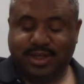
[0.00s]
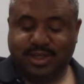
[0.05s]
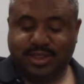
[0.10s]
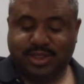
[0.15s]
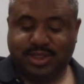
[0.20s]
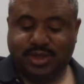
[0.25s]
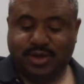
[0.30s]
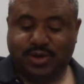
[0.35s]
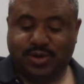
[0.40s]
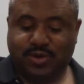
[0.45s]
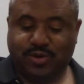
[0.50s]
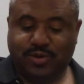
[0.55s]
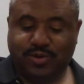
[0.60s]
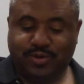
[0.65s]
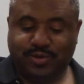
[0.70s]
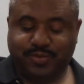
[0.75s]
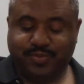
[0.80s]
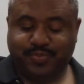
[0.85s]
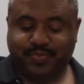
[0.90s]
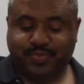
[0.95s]

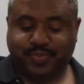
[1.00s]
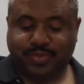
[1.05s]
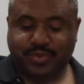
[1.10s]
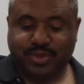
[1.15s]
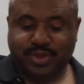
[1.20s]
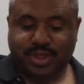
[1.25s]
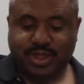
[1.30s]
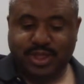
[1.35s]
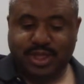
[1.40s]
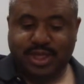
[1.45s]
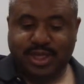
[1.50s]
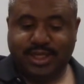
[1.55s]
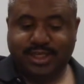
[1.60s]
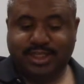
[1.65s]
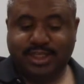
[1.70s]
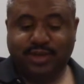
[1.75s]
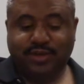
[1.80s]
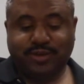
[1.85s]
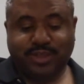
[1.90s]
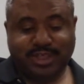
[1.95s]
So
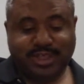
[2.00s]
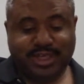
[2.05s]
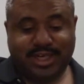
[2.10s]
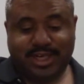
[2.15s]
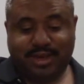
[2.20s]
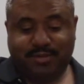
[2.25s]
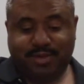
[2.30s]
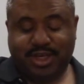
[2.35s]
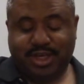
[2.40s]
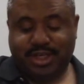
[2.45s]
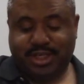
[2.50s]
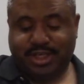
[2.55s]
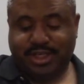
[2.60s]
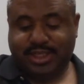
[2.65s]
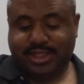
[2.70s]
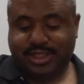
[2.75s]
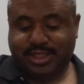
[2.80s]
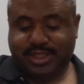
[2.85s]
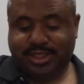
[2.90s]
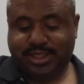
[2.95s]
Ezekiel is claiming that
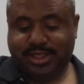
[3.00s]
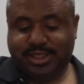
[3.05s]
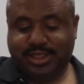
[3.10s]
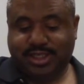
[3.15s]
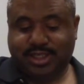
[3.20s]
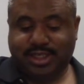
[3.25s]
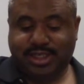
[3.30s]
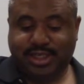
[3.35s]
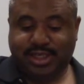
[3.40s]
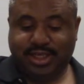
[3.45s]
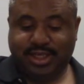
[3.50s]
this is the